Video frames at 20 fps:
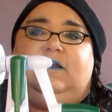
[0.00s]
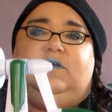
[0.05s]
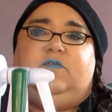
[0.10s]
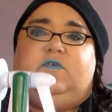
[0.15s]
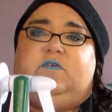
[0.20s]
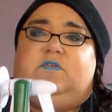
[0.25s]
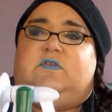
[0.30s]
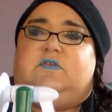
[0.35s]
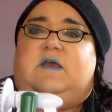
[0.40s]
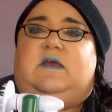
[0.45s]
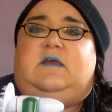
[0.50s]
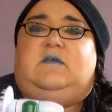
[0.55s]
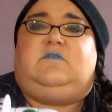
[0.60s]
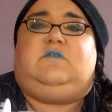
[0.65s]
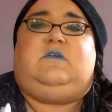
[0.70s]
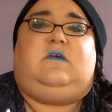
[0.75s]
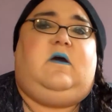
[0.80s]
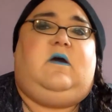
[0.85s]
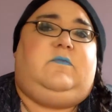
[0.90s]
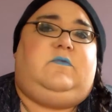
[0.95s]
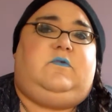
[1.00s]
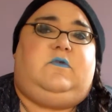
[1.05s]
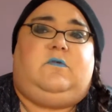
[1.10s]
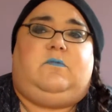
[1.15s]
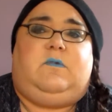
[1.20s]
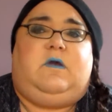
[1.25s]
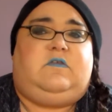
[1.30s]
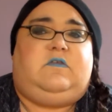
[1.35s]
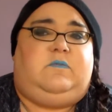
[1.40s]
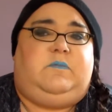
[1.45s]
different things. It comes with a
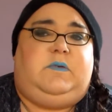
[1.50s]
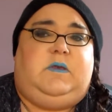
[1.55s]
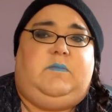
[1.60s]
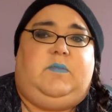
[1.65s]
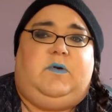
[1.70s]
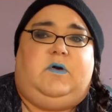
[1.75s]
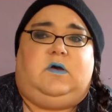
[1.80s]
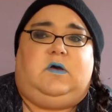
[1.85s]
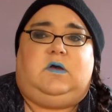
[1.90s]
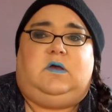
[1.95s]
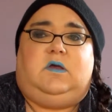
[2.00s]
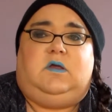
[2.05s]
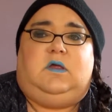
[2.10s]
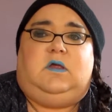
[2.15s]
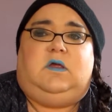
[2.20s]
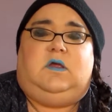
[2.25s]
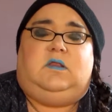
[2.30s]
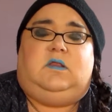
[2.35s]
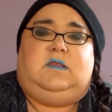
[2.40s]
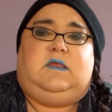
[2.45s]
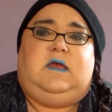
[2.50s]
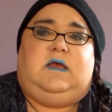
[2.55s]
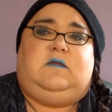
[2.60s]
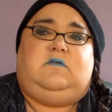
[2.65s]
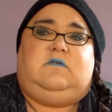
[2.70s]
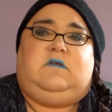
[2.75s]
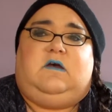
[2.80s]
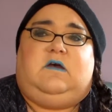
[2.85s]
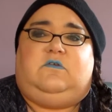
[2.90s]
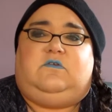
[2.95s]
recipe book that
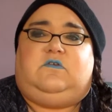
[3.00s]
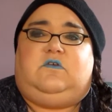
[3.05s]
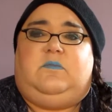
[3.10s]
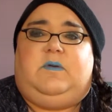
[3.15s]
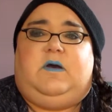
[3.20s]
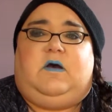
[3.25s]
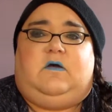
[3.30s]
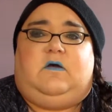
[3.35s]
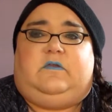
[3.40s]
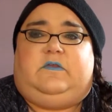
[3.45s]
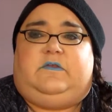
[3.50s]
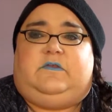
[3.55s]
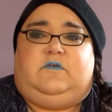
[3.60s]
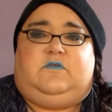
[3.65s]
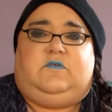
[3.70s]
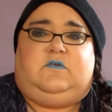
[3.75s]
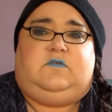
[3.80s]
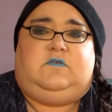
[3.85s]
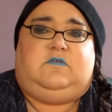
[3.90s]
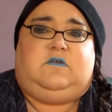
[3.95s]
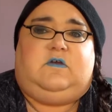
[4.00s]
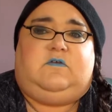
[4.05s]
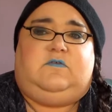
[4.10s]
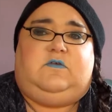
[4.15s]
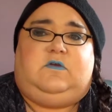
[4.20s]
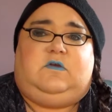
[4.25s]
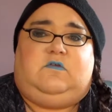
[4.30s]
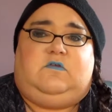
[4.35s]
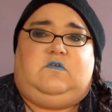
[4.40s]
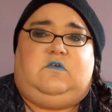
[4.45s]
tells you about all the different stuff
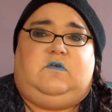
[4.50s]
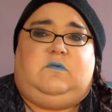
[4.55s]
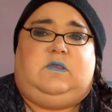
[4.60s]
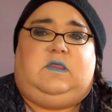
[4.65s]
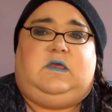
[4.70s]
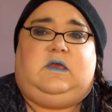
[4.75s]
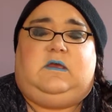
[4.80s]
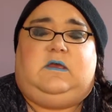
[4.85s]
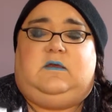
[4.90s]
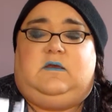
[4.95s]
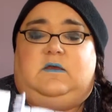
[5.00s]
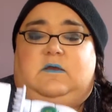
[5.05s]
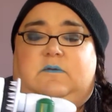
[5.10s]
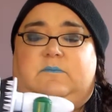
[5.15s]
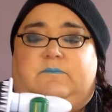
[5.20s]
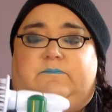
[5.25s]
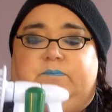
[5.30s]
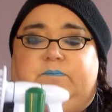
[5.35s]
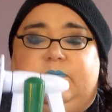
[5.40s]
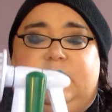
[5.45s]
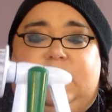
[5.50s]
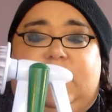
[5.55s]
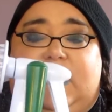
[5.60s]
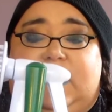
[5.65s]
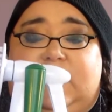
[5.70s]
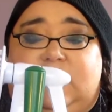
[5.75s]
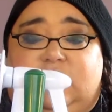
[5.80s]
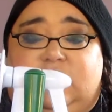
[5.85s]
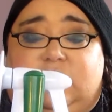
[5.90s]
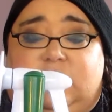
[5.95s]
you can do with it.
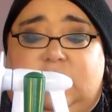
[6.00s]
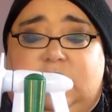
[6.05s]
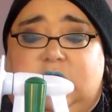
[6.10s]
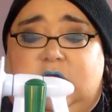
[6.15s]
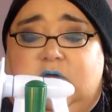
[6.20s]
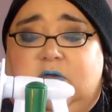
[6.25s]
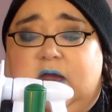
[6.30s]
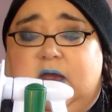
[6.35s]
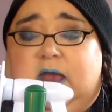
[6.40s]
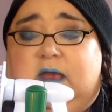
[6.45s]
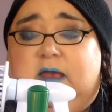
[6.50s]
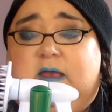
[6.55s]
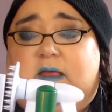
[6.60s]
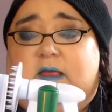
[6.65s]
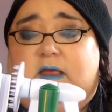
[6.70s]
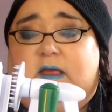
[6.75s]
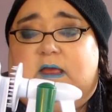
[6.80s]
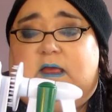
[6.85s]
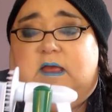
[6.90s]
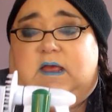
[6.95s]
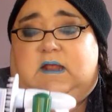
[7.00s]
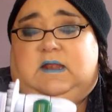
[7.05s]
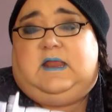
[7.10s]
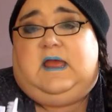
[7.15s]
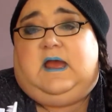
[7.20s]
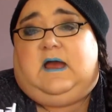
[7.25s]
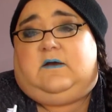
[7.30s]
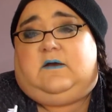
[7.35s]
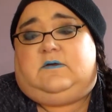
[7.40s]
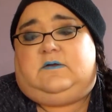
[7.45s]
And it's really great.
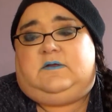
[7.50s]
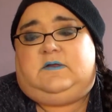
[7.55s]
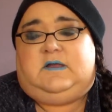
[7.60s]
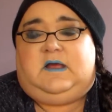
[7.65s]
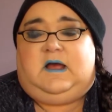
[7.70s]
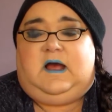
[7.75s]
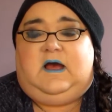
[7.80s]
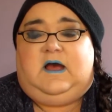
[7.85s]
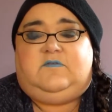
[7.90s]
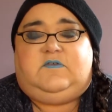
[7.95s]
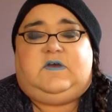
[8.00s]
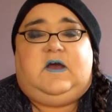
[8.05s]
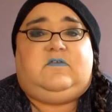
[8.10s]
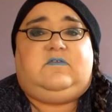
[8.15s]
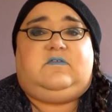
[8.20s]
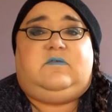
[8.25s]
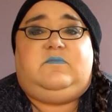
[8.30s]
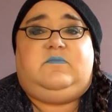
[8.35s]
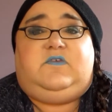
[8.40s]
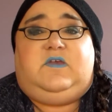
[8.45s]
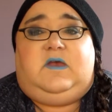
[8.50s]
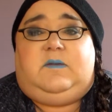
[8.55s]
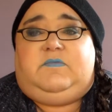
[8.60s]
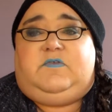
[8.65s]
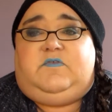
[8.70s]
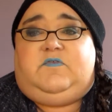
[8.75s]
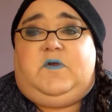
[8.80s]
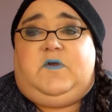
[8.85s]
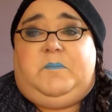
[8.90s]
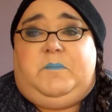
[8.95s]
Now, I've got some
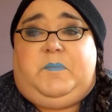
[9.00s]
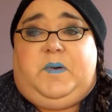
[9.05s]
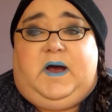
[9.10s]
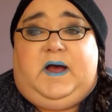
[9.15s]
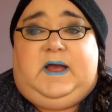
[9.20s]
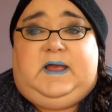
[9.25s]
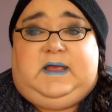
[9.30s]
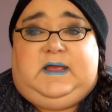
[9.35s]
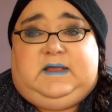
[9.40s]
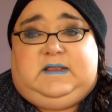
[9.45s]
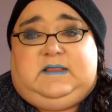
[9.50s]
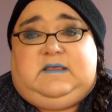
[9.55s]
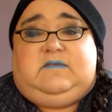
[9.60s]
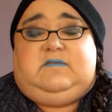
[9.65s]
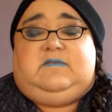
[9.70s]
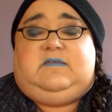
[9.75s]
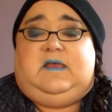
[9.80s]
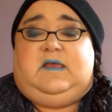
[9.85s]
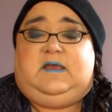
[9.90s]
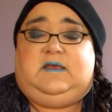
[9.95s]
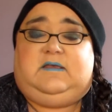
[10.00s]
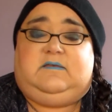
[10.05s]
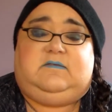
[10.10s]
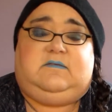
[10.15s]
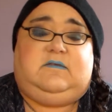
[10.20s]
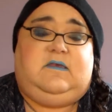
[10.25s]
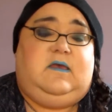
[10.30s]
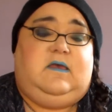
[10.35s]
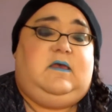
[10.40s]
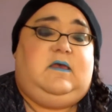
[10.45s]
tips for buying these things.